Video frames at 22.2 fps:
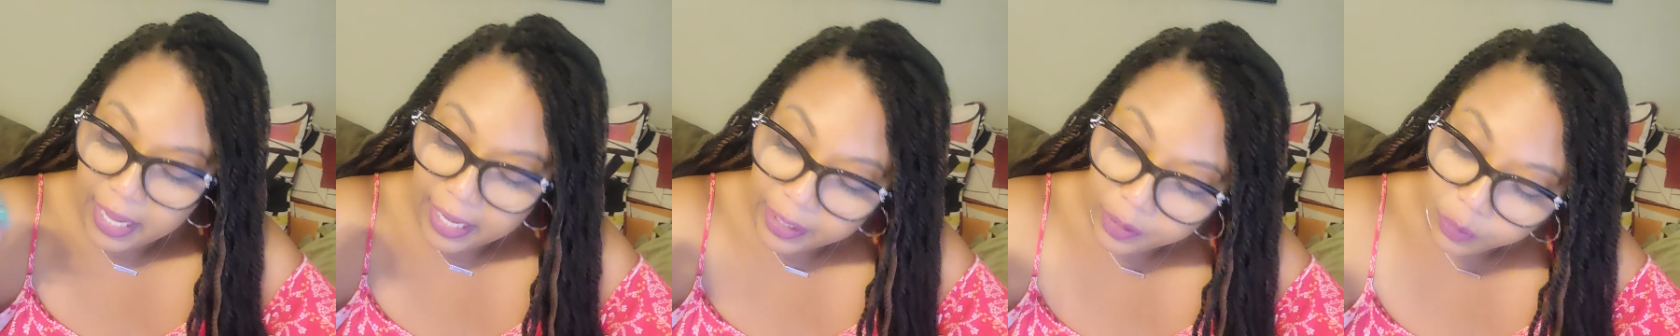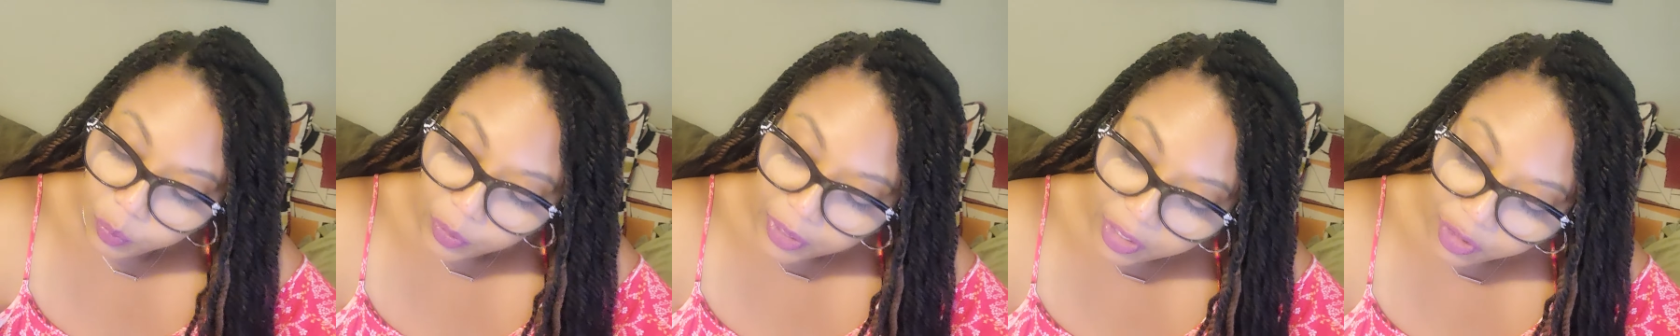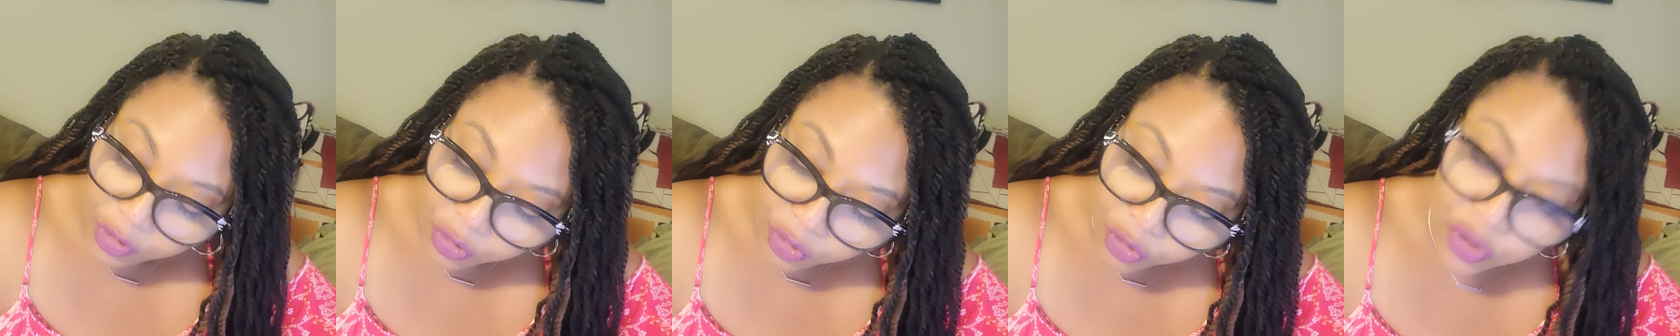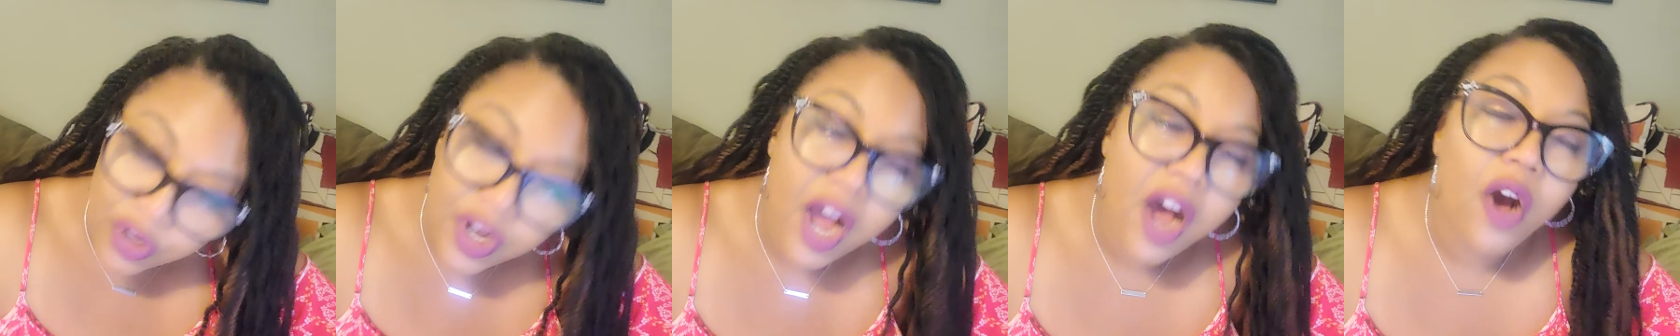And we
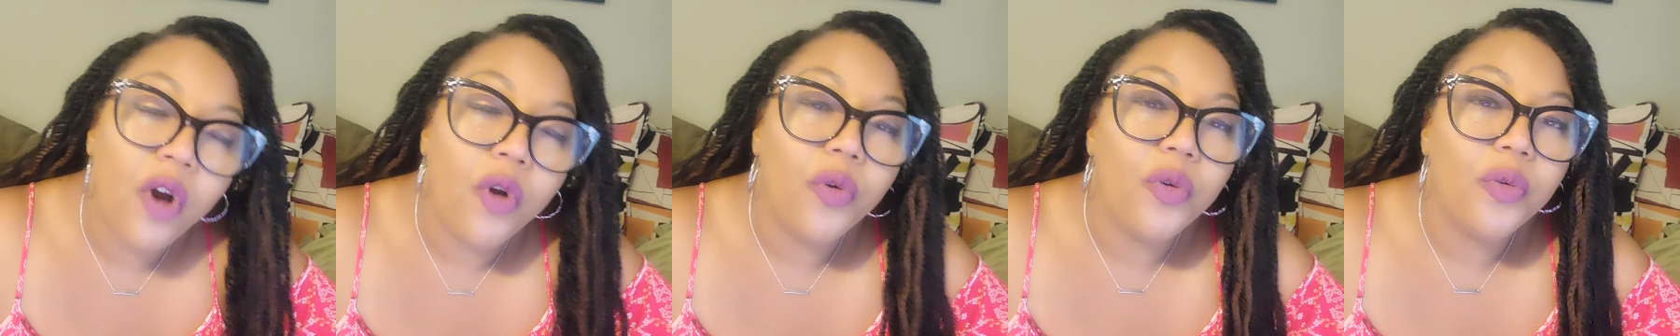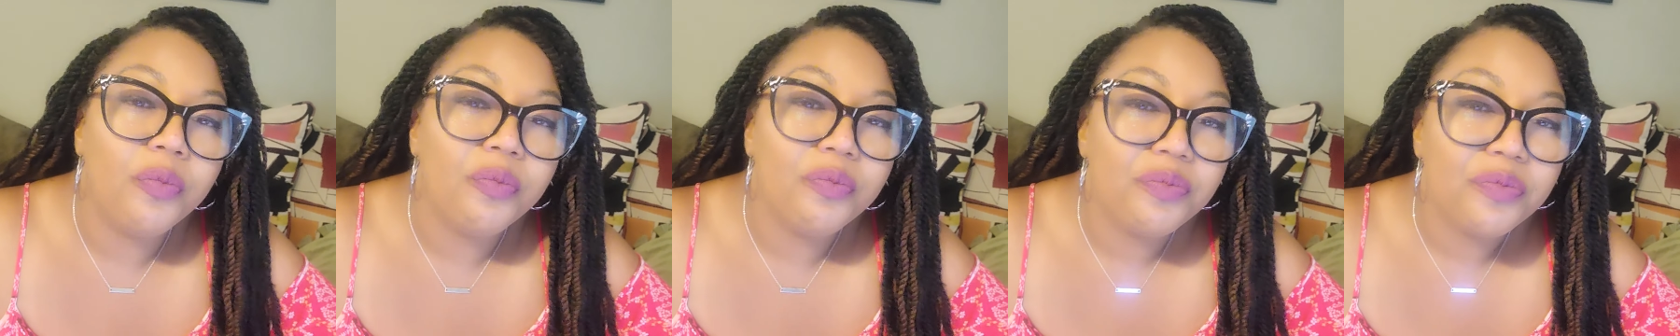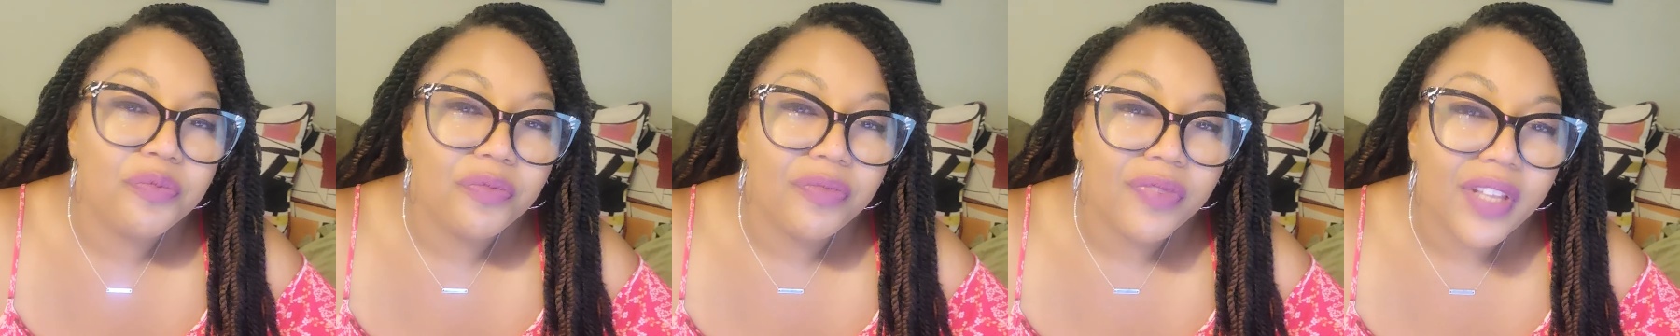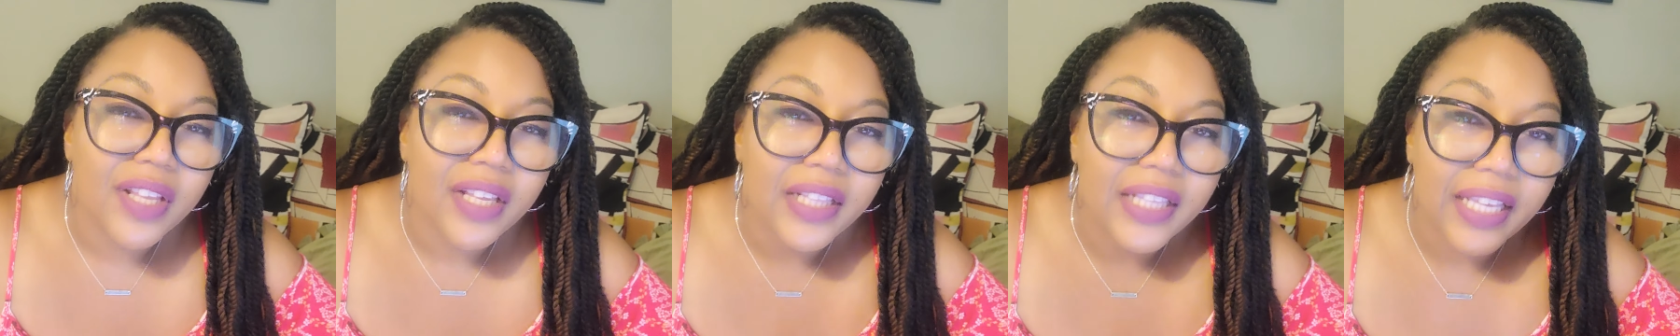know
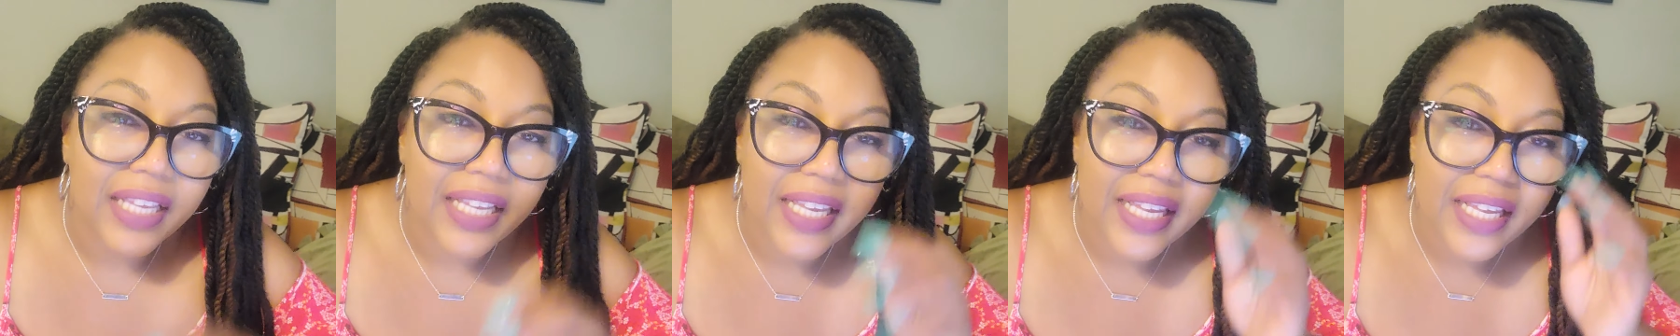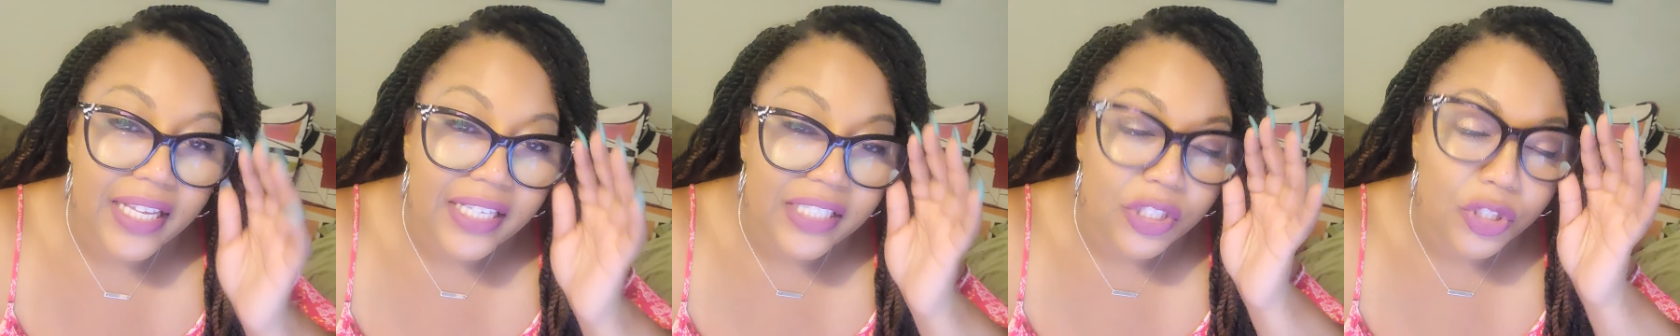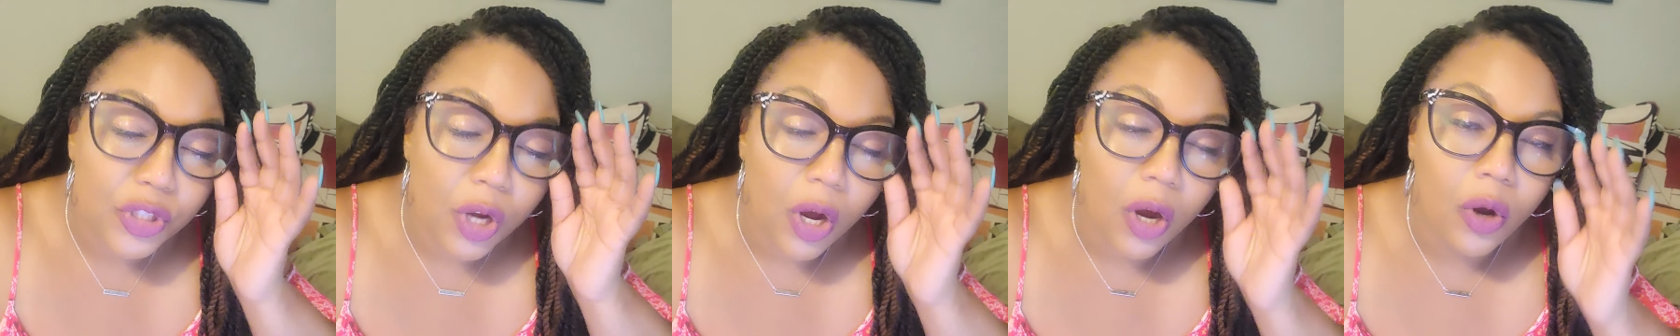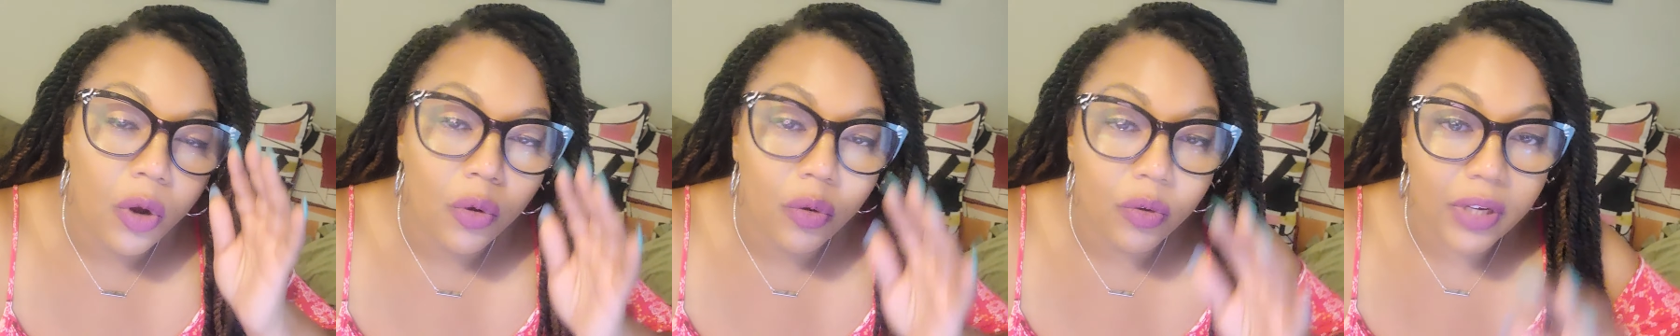that he has
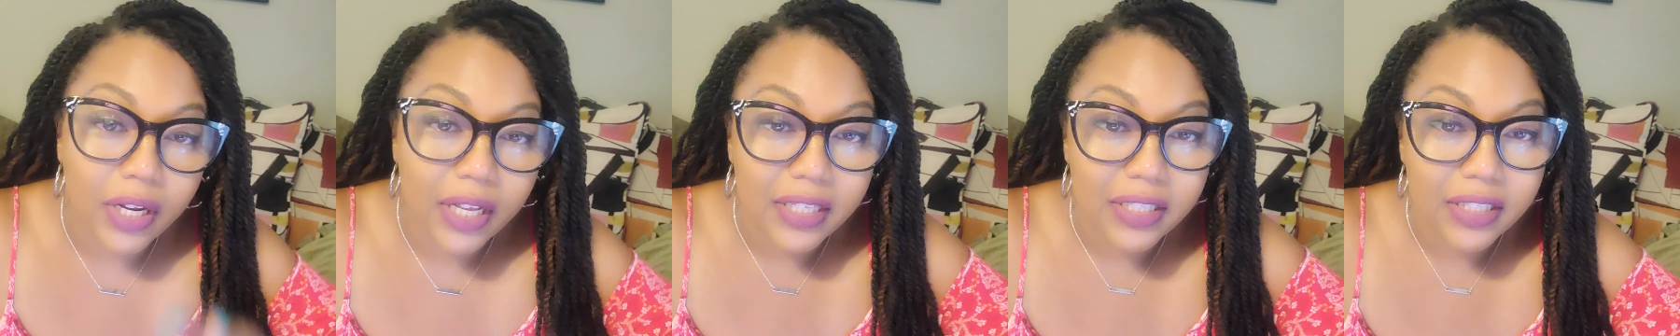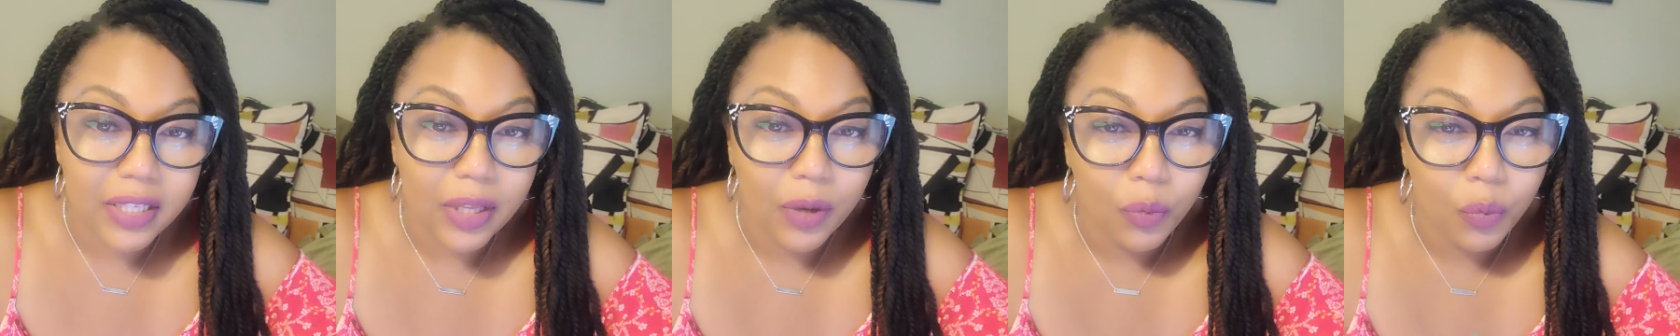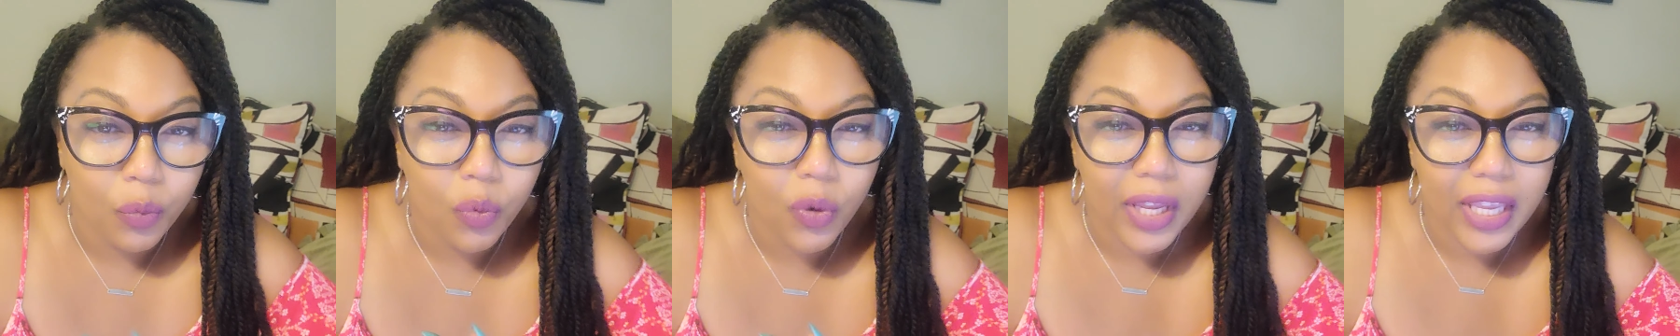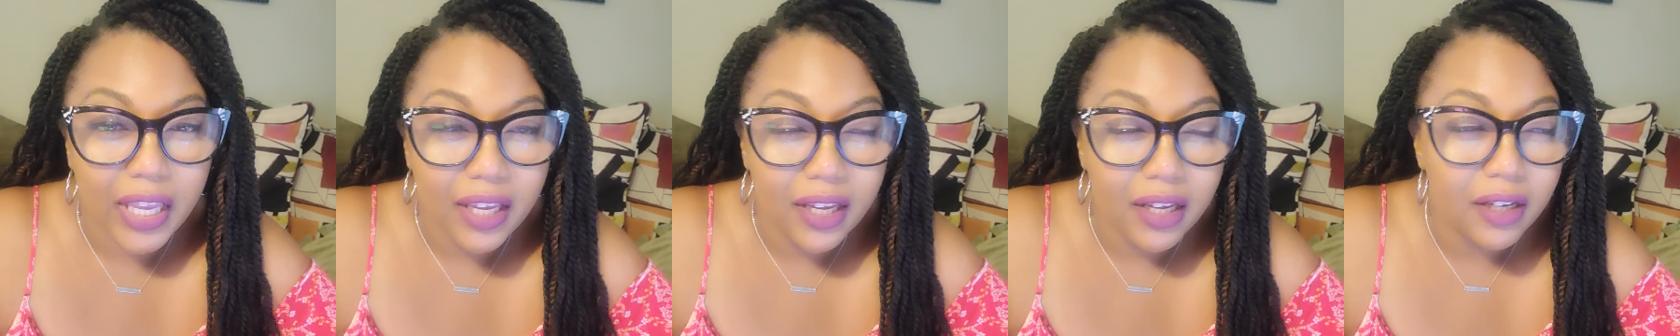told us that
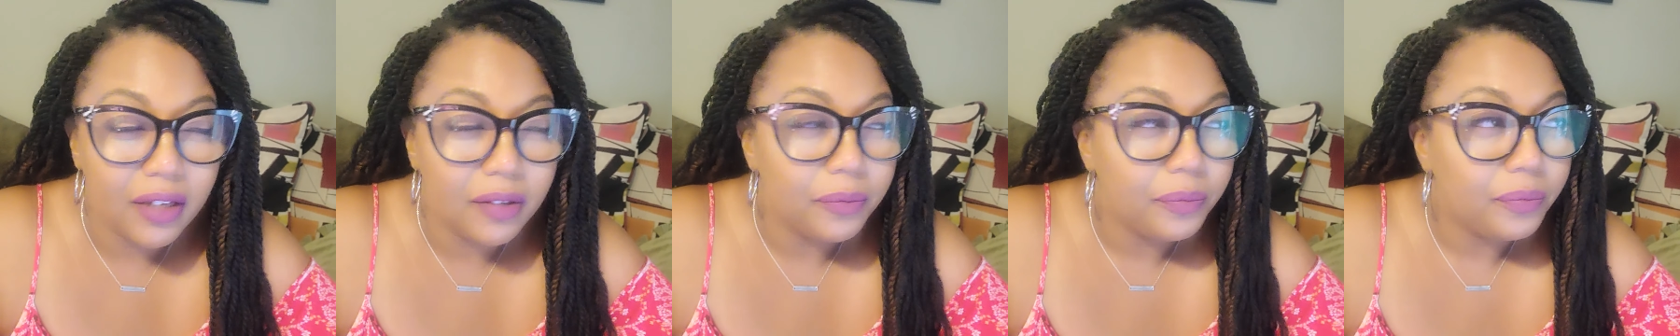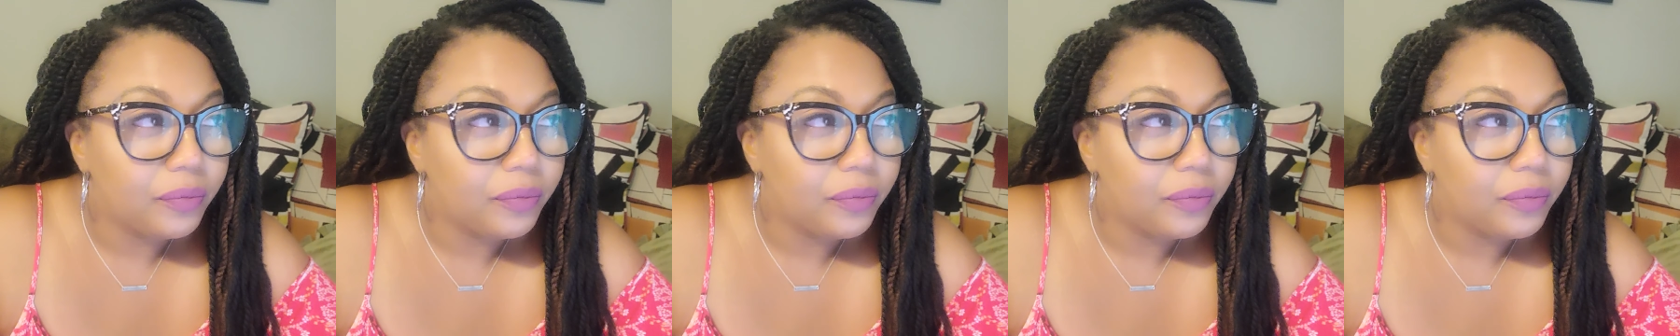we